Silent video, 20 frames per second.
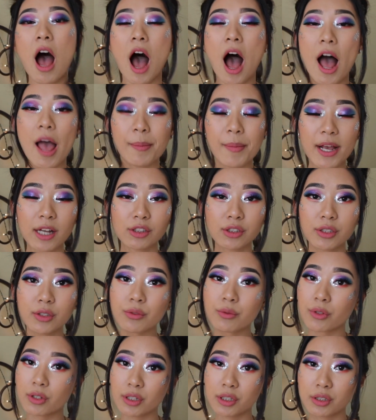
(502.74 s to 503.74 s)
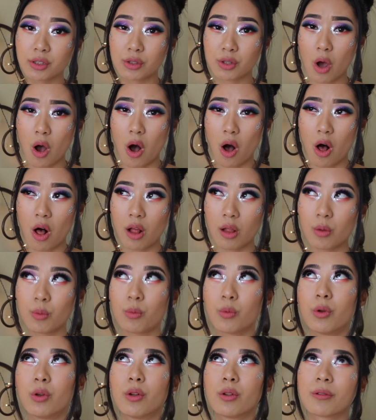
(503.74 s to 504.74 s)
I'm actually really tall,
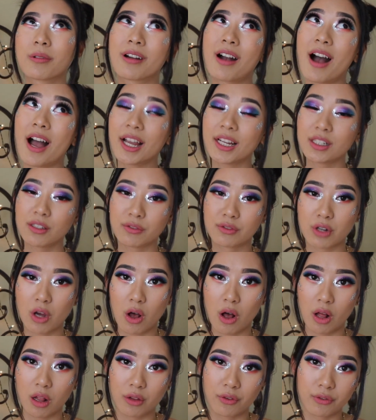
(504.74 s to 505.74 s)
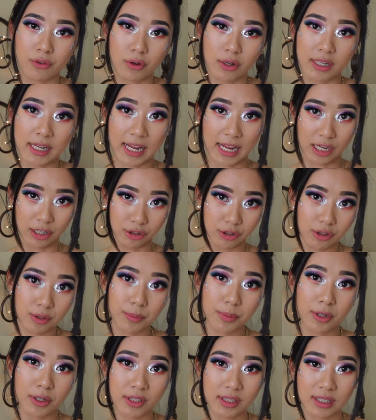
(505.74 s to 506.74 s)
well, kind of tall for an
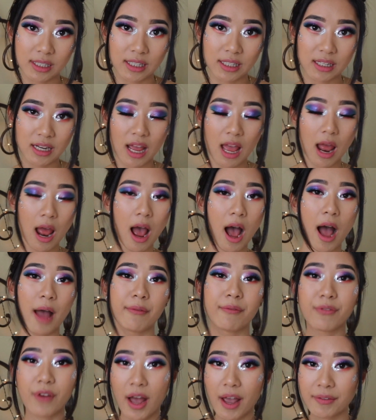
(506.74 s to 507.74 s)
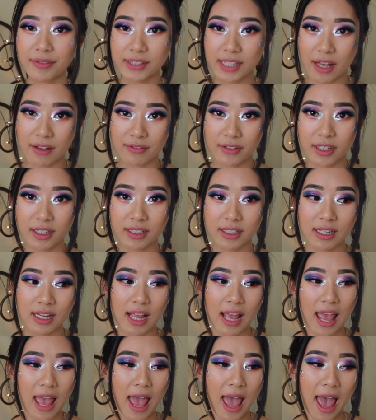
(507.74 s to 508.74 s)
Asian person. I'm 5'7",
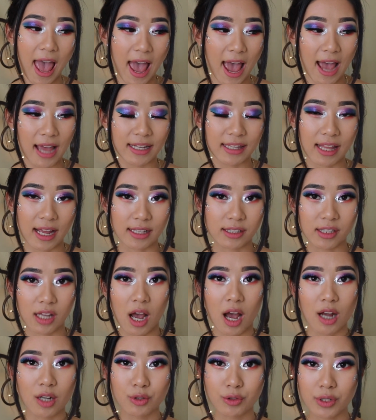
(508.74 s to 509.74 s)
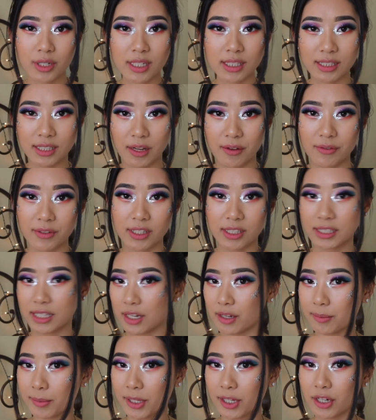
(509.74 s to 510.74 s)
and that's 170
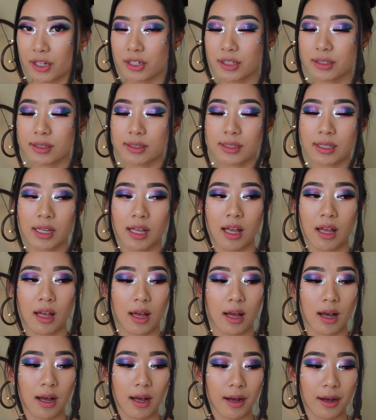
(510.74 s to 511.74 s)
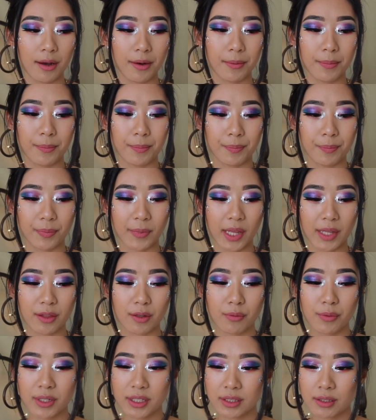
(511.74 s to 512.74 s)
centimeters. And
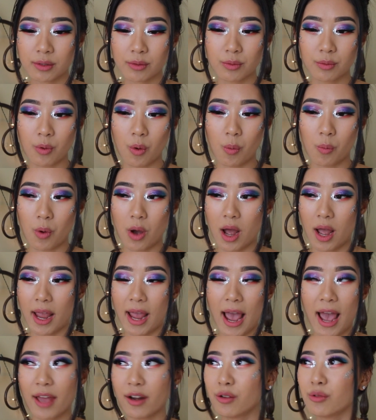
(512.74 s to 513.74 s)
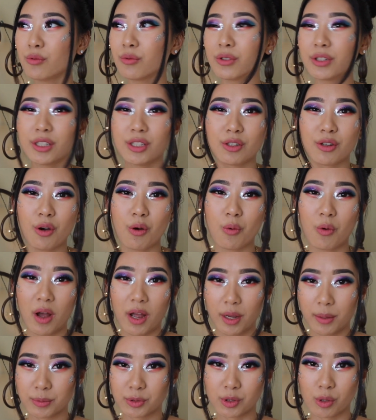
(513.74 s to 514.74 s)
the reason why, I don't really know
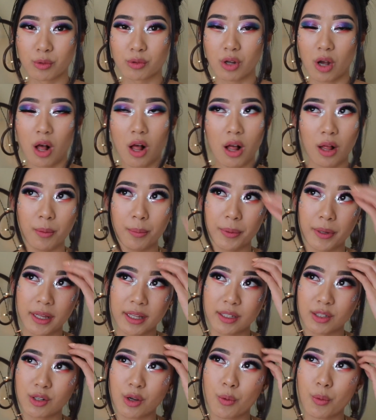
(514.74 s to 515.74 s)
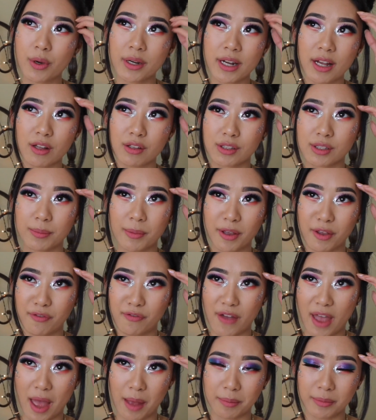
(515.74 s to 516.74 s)
why I'm so tall, but no one else in my
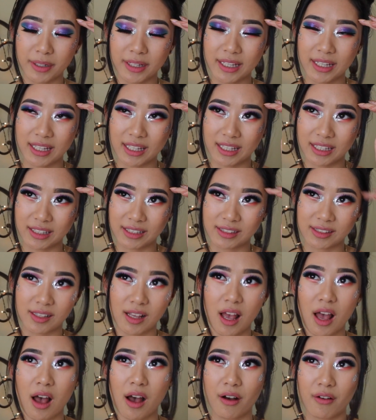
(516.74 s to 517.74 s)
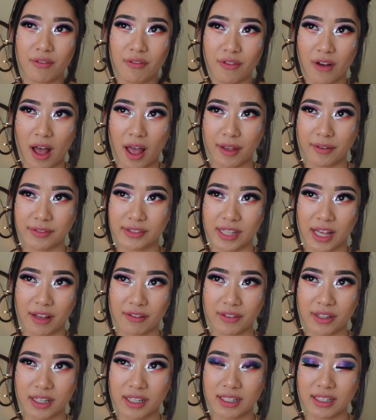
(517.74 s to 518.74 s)
family is
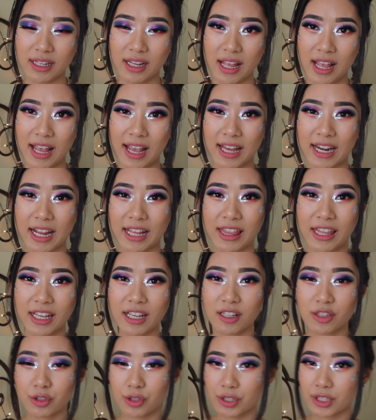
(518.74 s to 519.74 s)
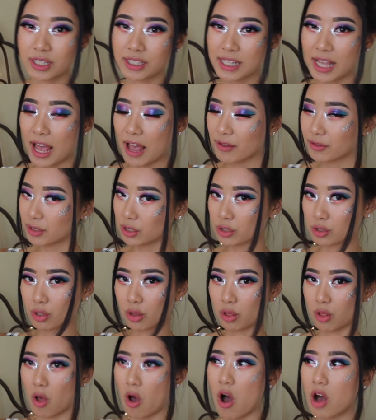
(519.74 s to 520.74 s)
5'7", and I think just because I have such
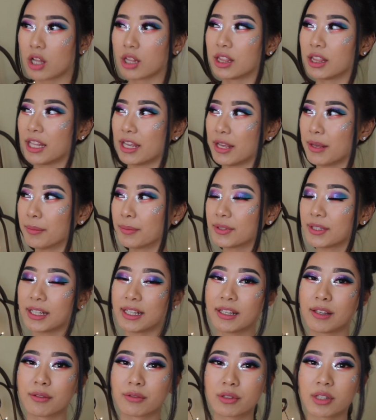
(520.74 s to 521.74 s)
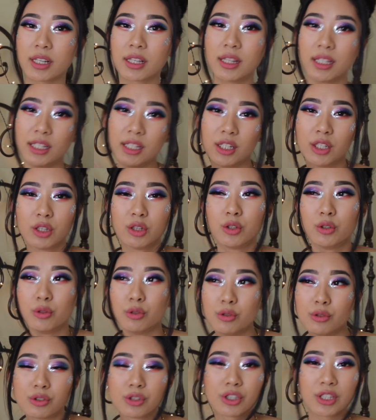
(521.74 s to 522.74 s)
long limbs, it gives like the
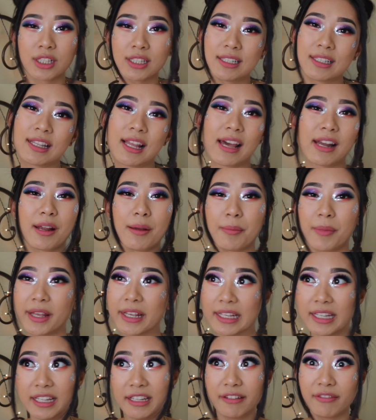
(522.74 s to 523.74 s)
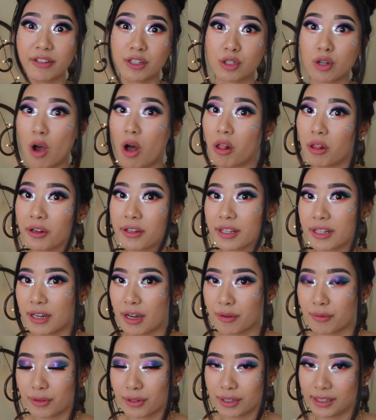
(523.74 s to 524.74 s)
illusion that I'm like even taller than
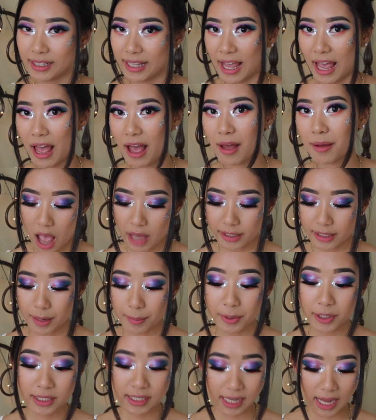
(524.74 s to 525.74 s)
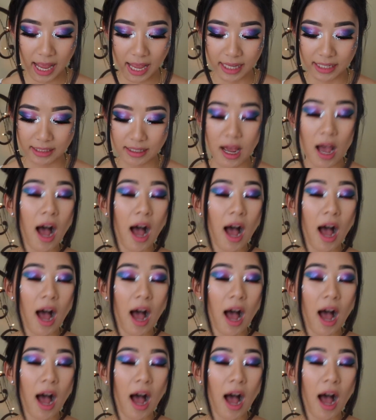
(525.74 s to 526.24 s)
I really am. Number 10,